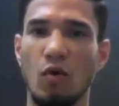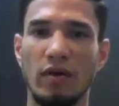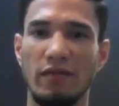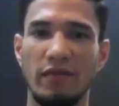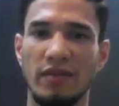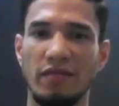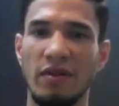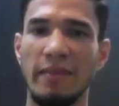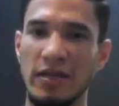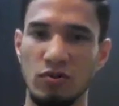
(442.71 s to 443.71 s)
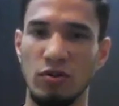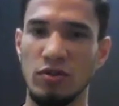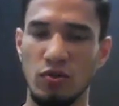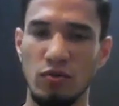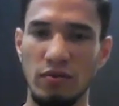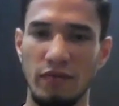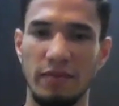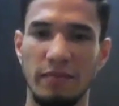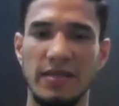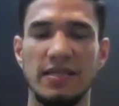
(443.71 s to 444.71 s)
okay with the rematch also
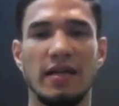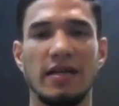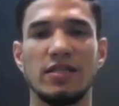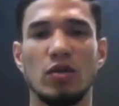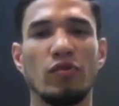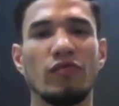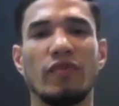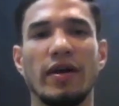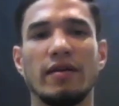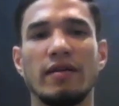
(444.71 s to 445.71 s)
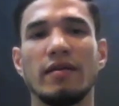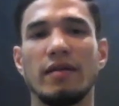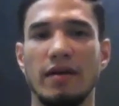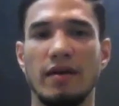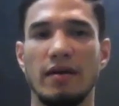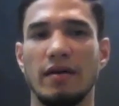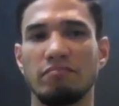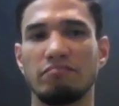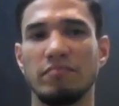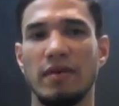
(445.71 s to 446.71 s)
with Maisara. He's a good fighter.
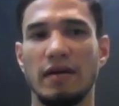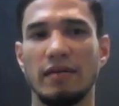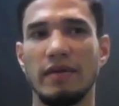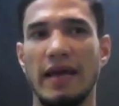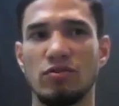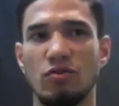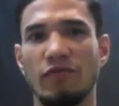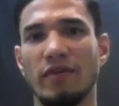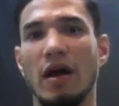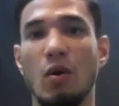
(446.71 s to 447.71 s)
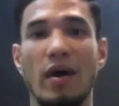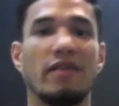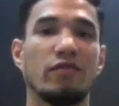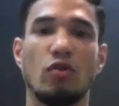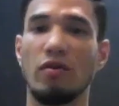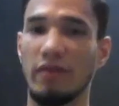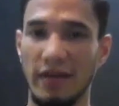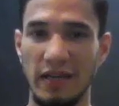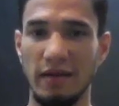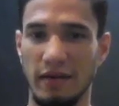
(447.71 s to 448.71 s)
As of now, I have not
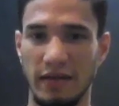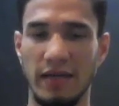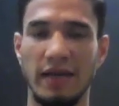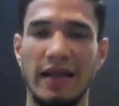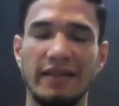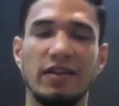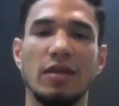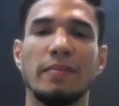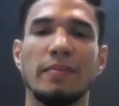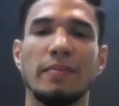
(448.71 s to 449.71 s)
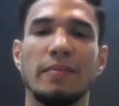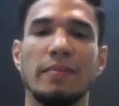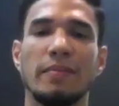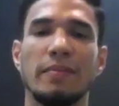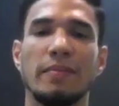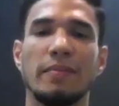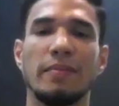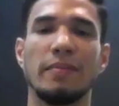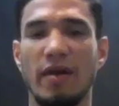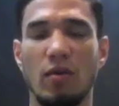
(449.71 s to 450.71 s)
done any rematch with
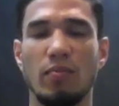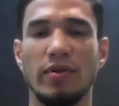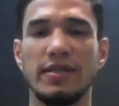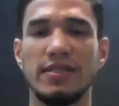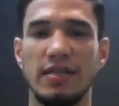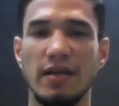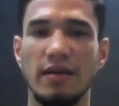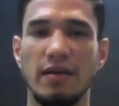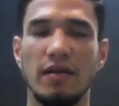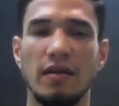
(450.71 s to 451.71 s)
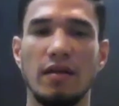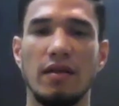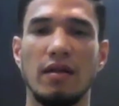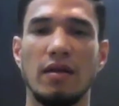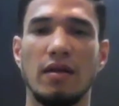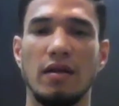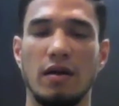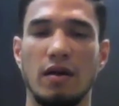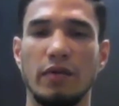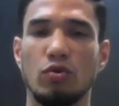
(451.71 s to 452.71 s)
of any of my opponents yet.
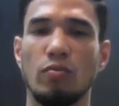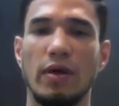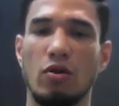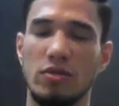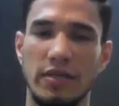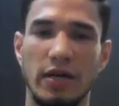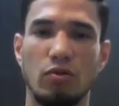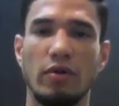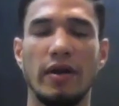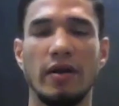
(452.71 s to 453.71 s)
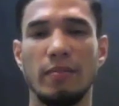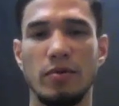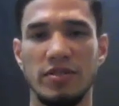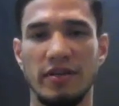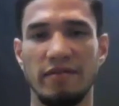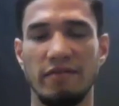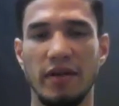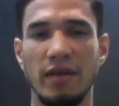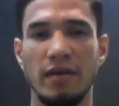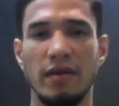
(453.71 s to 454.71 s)
With whom I lost, I took it in a positive way.